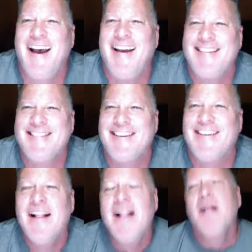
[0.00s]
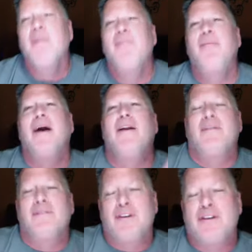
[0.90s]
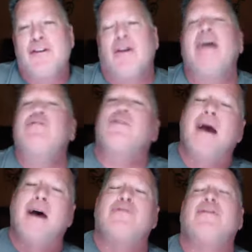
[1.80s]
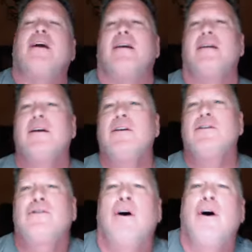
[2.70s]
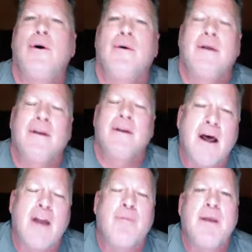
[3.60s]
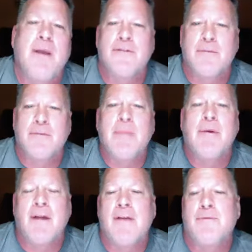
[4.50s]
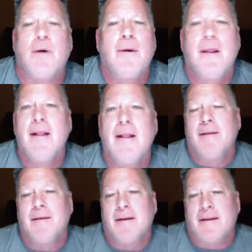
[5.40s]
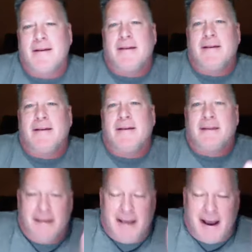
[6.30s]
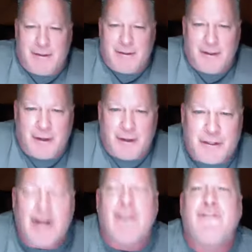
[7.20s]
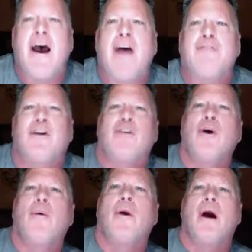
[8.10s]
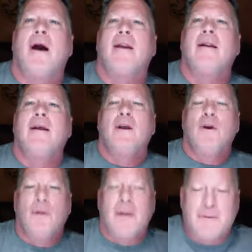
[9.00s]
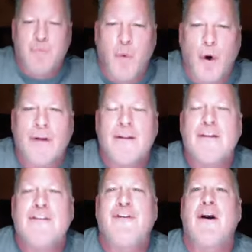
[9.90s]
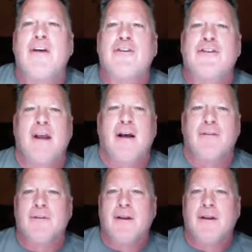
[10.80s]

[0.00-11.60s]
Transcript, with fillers: so, but she still has her house there. So, and a lot of people, there's people have so guys, there's stuff out there going on. Let's work this for ourselves.